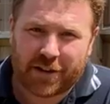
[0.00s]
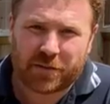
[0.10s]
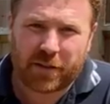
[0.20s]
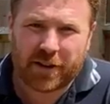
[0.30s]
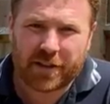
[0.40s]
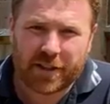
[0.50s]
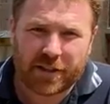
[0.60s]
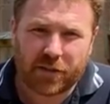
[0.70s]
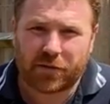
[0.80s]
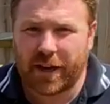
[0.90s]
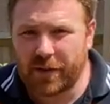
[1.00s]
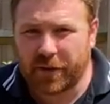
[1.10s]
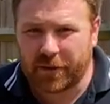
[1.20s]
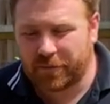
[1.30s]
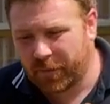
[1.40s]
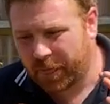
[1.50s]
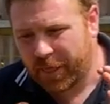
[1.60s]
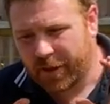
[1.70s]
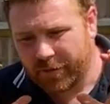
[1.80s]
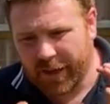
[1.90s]
shout about these things enough. Anyway,
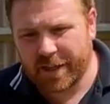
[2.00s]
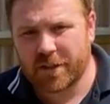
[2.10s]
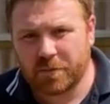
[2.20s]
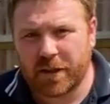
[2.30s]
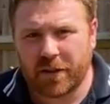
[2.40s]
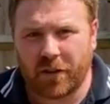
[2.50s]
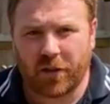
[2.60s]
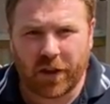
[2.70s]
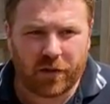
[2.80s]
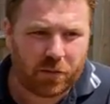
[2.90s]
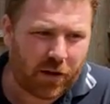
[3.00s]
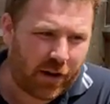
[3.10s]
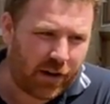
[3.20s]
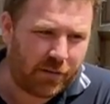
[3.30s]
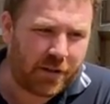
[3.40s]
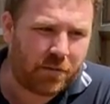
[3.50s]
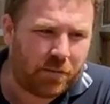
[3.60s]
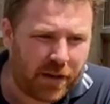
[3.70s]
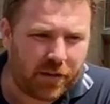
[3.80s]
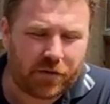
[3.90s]
that's a bit of the theory behind them. It's a
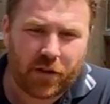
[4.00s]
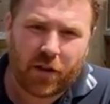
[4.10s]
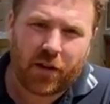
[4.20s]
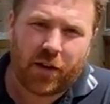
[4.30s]
bit of